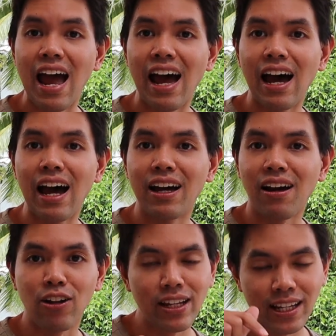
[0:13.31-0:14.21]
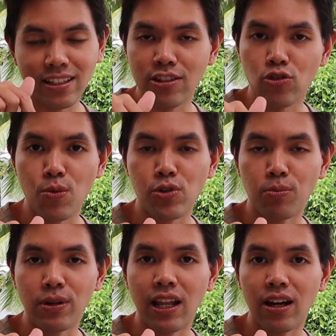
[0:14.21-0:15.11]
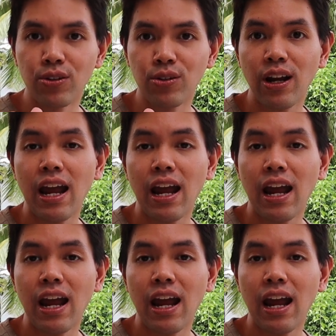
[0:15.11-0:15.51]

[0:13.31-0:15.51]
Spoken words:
I'll link in the description below.